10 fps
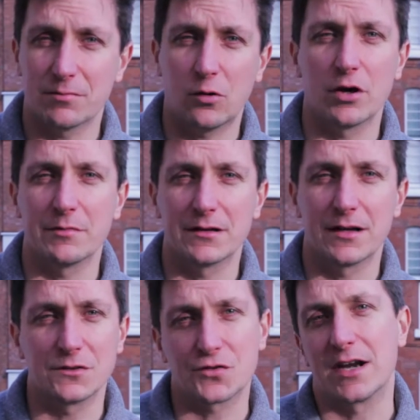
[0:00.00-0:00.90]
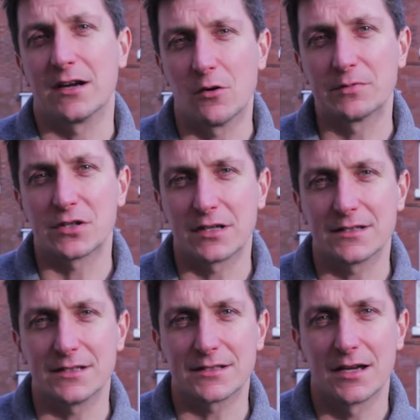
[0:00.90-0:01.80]
employment and training
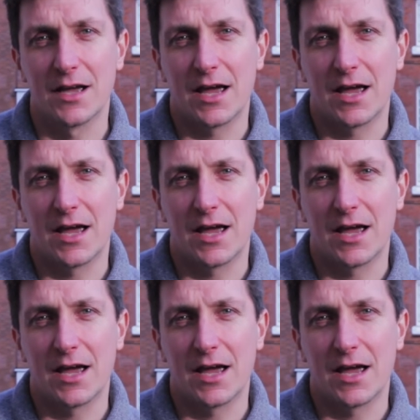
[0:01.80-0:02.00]
opportunities,